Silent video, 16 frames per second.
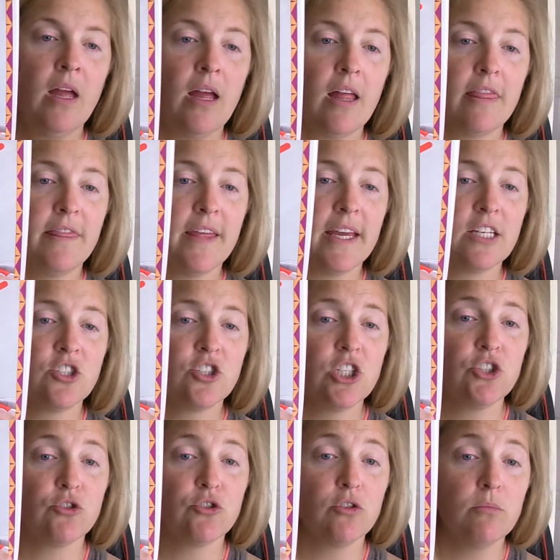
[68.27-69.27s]
Then
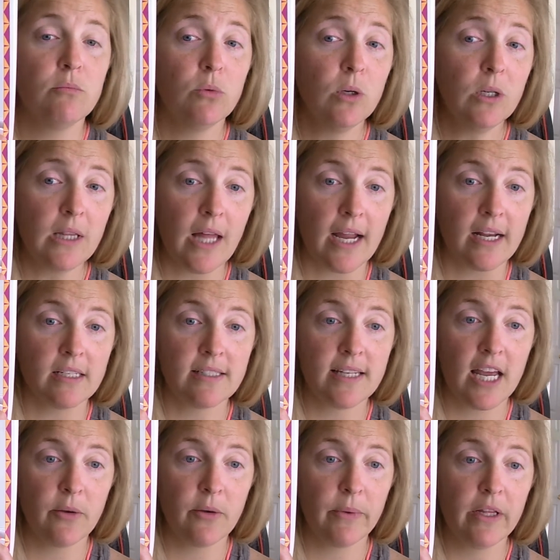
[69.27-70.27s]
she drew more lines,
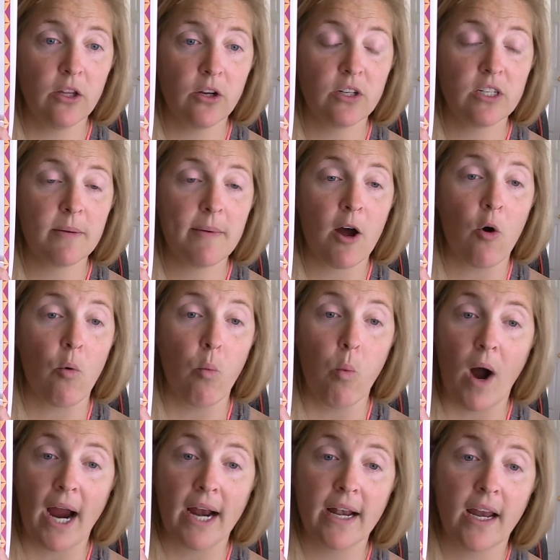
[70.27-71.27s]
and we learned about
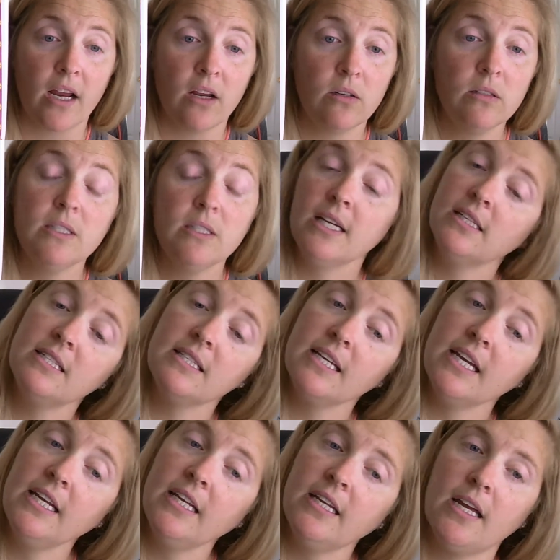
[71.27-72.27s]
wide angles and
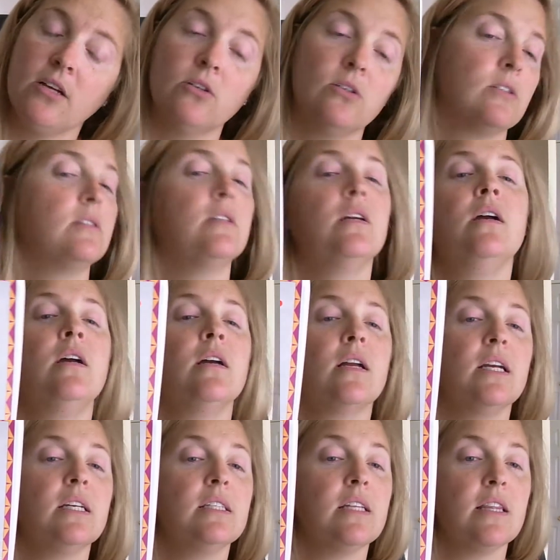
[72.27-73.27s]
skinny angles.
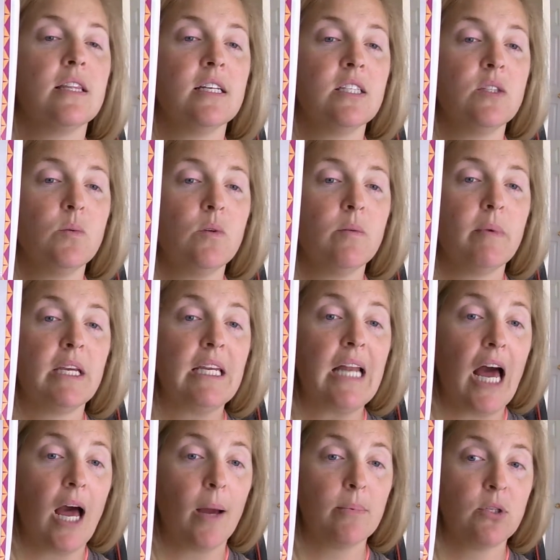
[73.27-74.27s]
Guys, this would be an
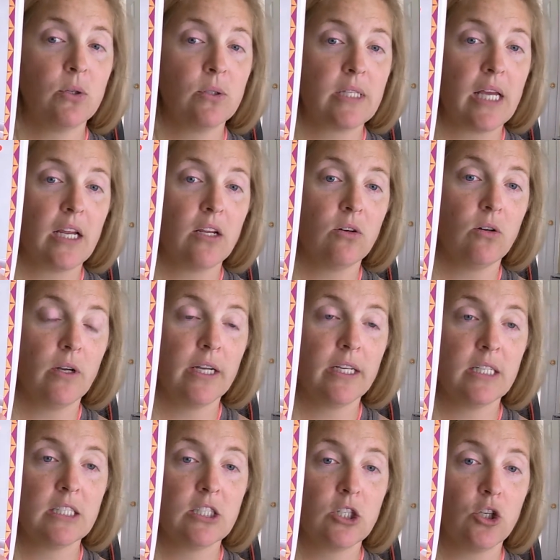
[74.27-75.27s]
obtuse angle. It
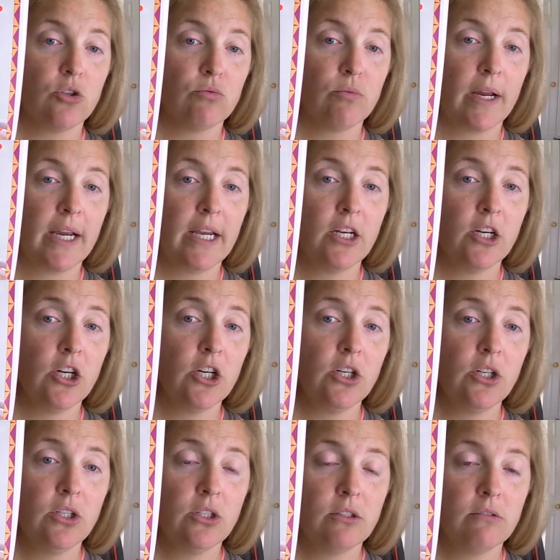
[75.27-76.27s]
is
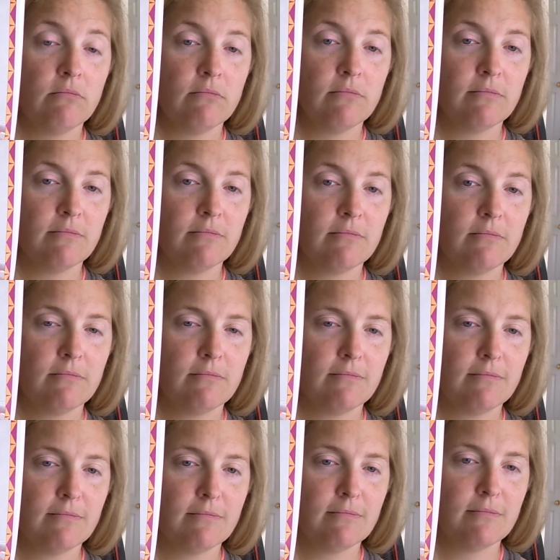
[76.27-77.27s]
greater
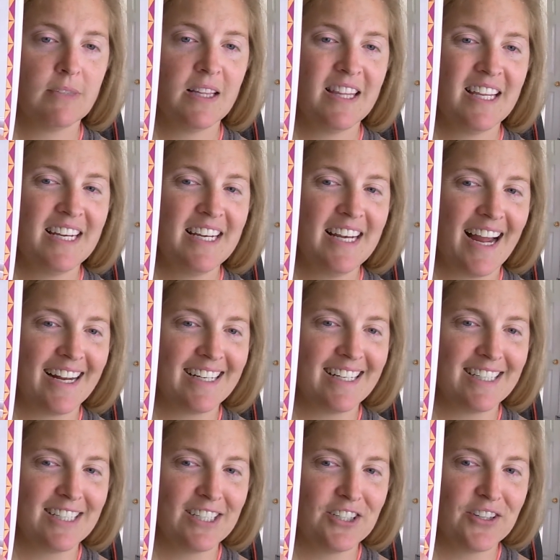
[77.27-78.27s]
than
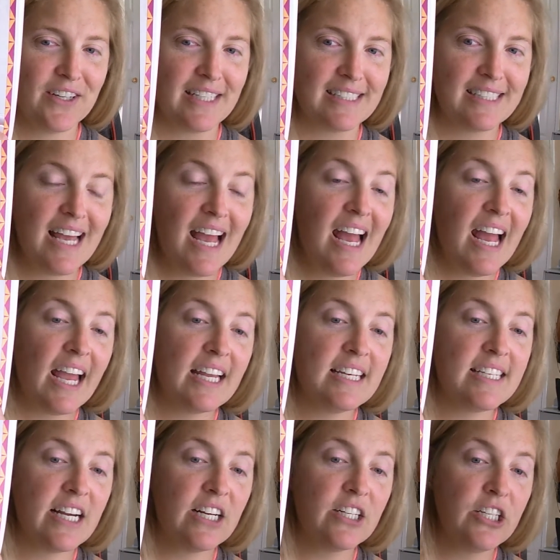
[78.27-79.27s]
90 degrees. And
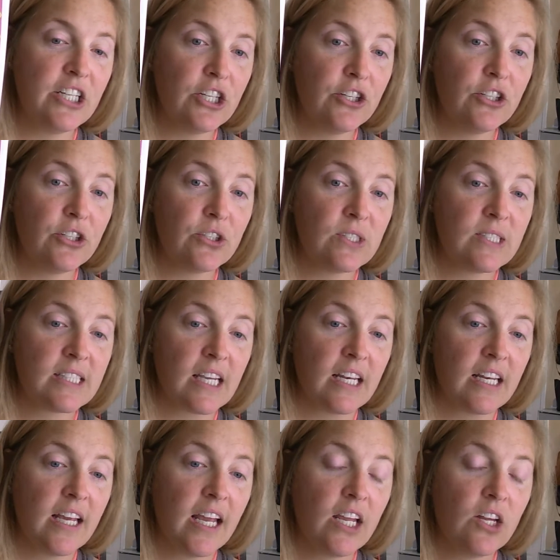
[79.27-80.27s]
down here, your
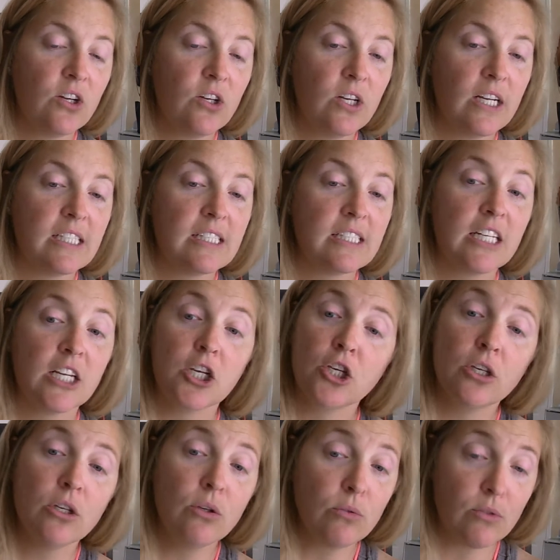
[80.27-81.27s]
skinny angle is an
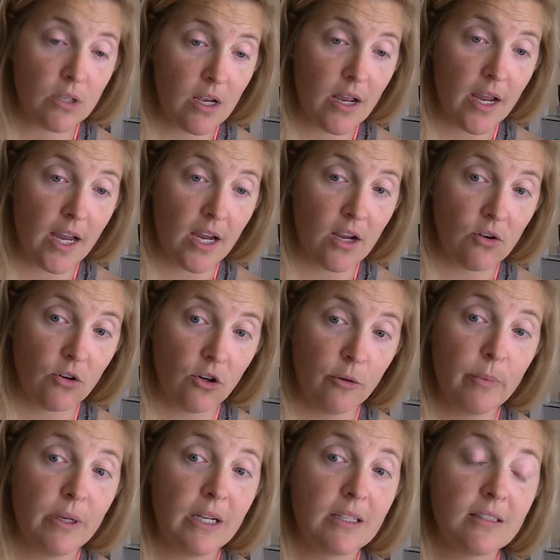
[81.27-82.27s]
acute angle
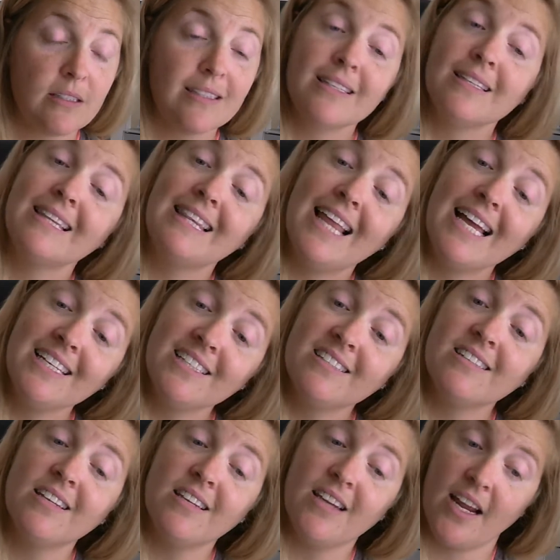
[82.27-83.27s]
because it is less
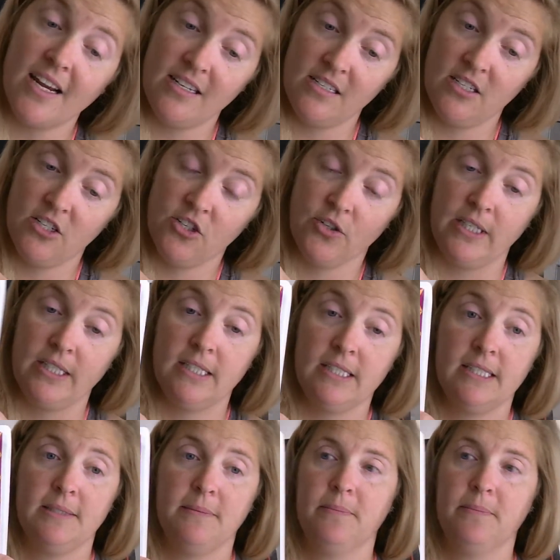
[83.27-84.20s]
than 90 degrees.